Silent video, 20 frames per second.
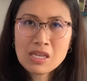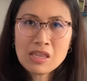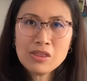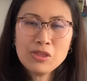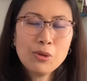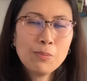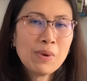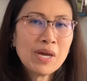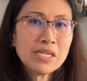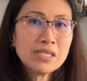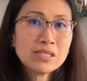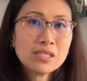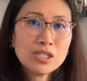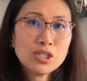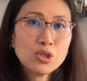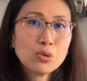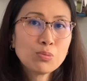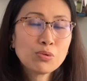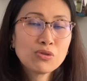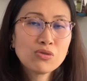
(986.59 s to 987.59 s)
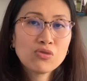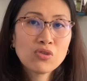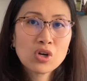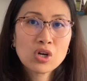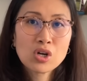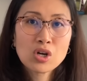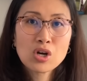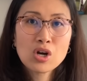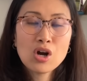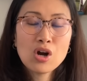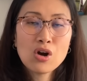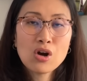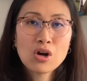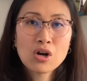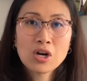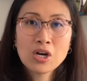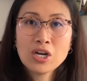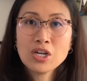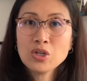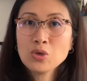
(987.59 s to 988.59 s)
the pens that you prefer
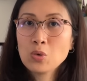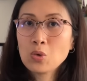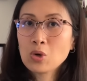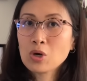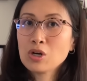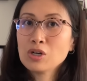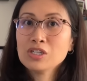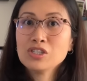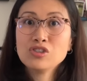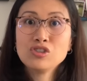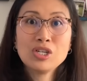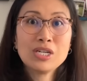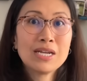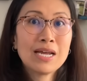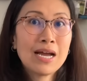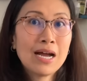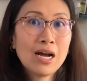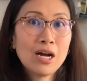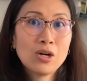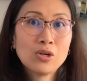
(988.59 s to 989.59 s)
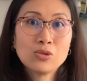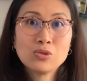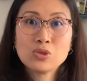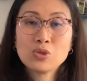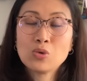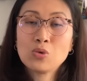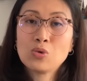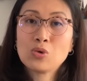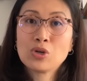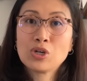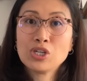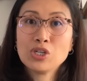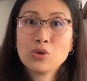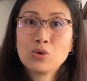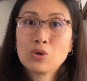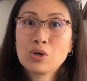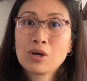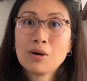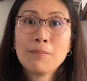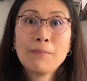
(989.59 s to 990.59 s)
are your Jinhaos or
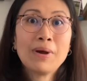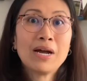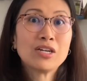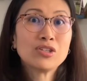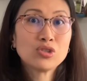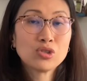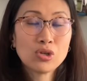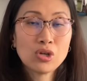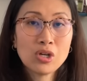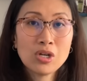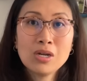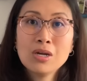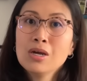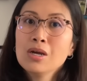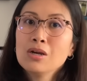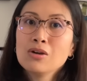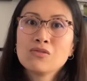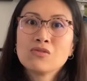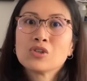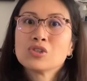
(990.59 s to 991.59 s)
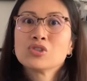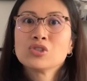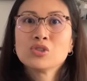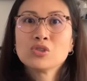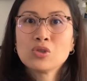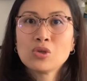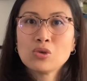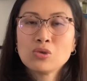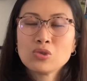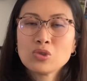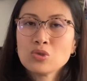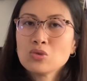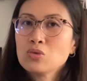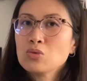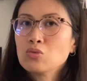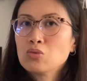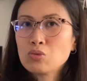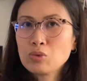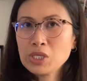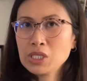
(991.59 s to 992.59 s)
your Mahjong versus those who
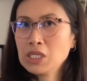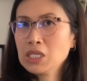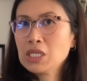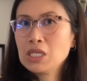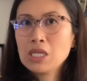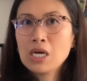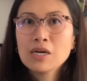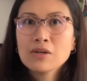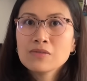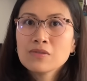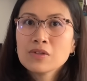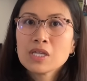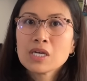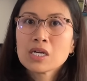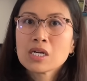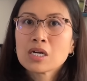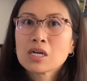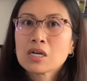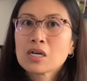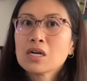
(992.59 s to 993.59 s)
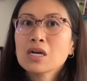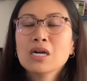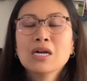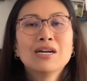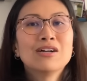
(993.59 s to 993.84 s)
really love their